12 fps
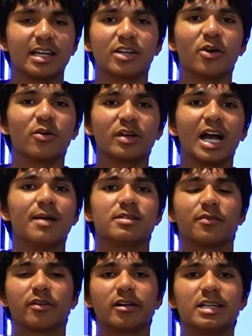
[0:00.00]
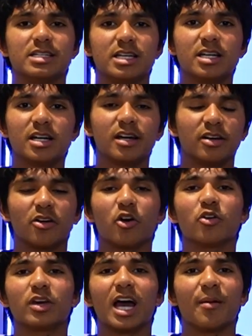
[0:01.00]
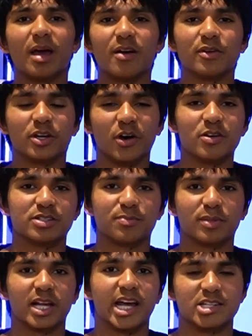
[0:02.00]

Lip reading: that no game's ever easy, no game ever goes to plan.